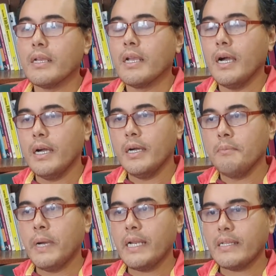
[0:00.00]

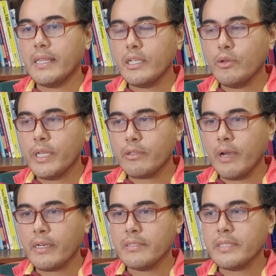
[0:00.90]
but I think you need to
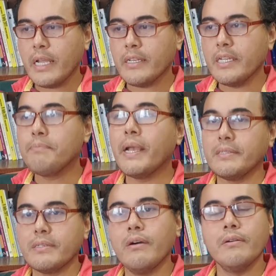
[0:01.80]
understand the
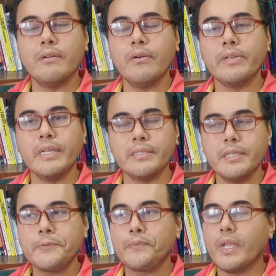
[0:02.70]
debates on this.
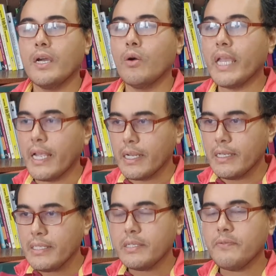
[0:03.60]
Okay,
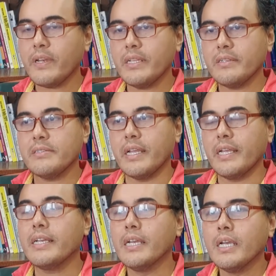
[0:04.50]
this is very interesting.
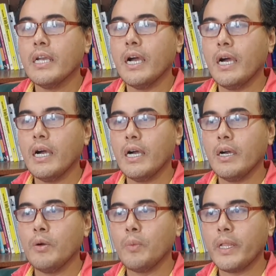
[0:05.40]

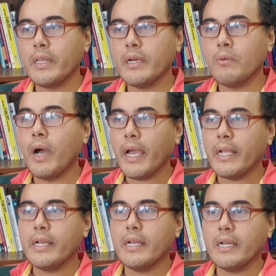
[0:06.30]

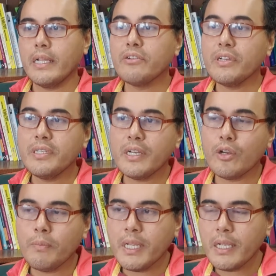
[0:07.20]
Why in the region
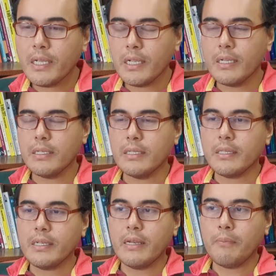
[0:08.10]
normally the
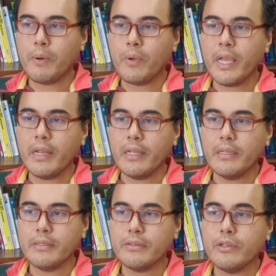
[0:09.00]
thing that they propagate
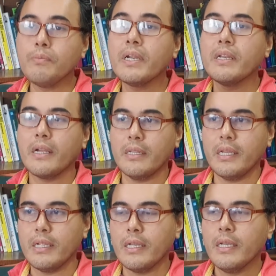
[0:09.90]
is human
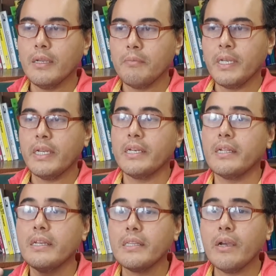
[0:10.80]
dignity, the
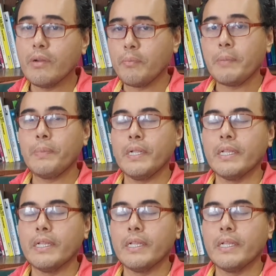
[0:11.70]
dignity of the people.